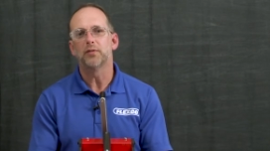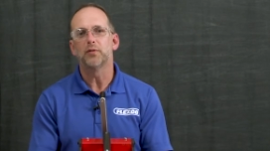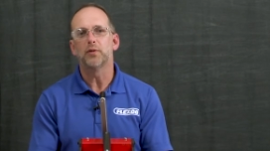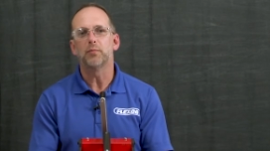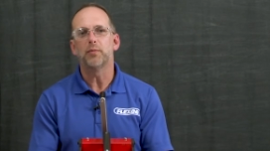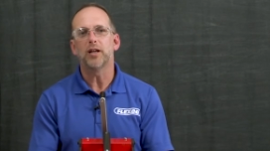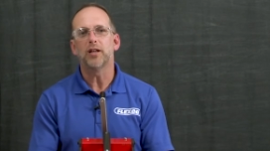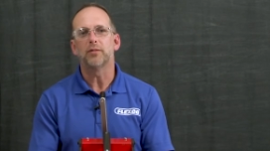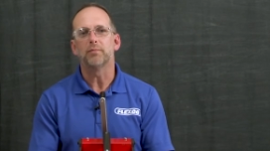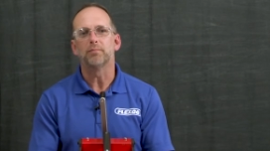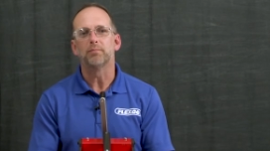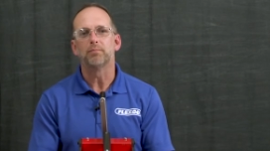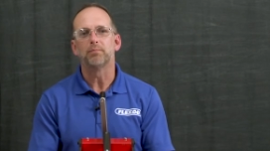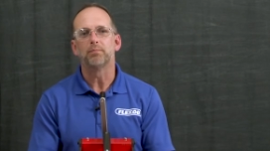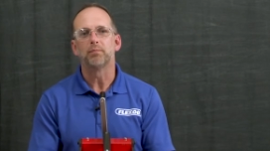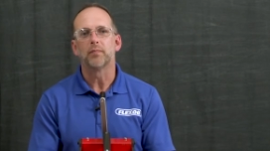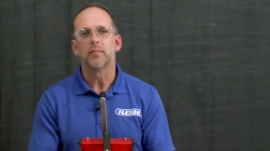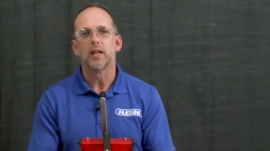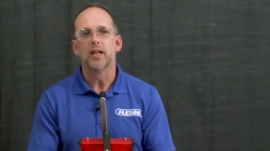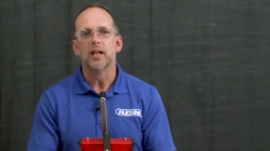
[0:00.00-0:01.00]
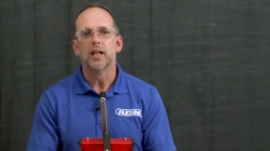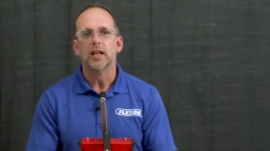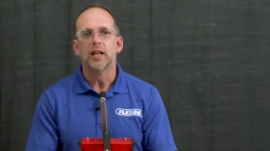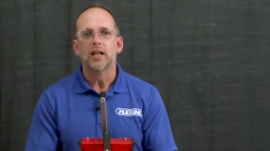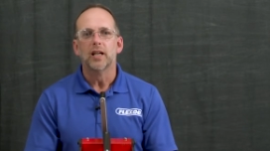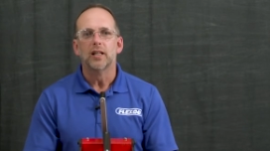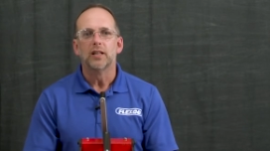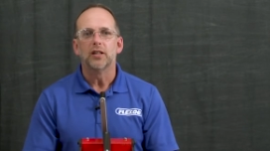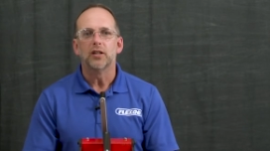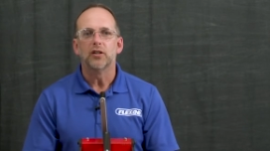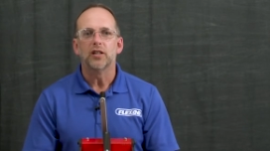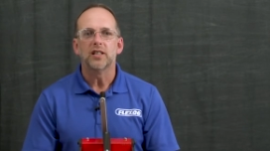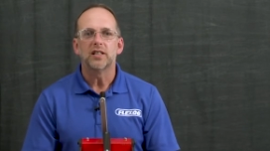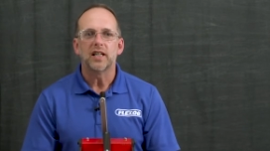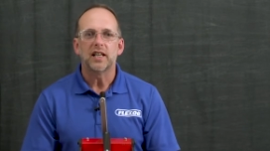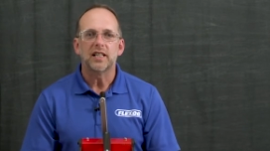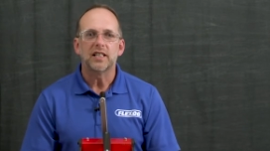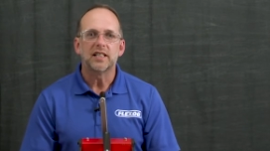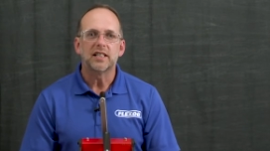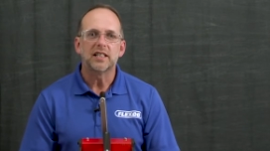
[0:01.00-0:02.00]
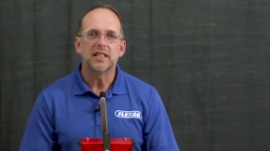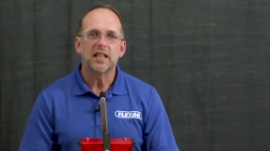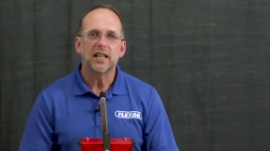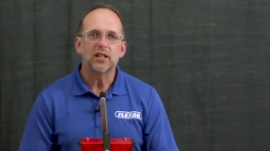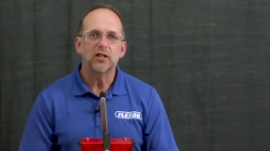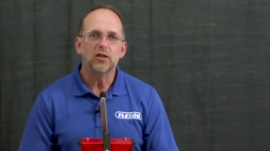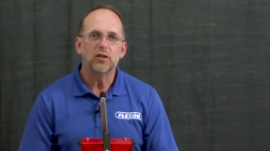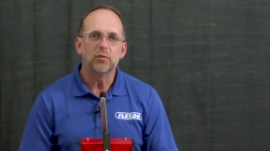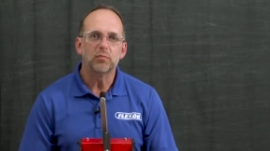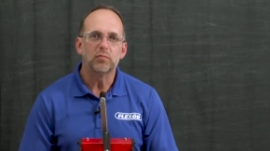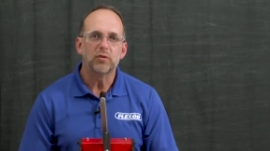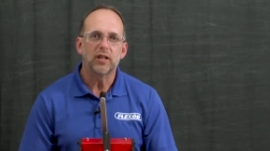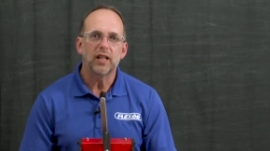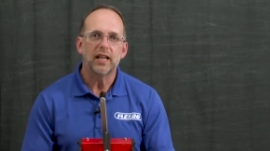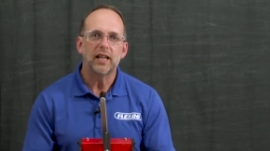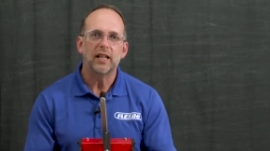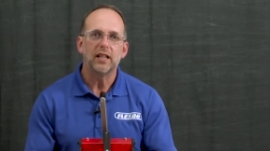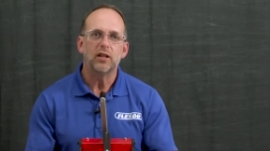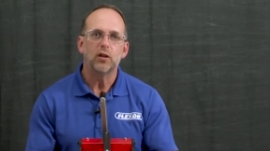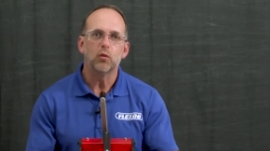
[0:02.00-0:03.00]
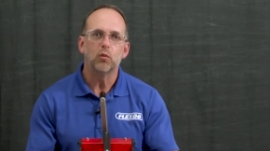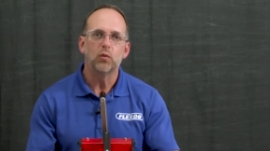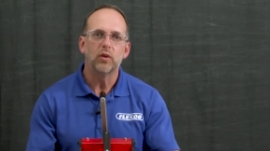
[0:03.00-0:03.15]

of the belt. There is a single blade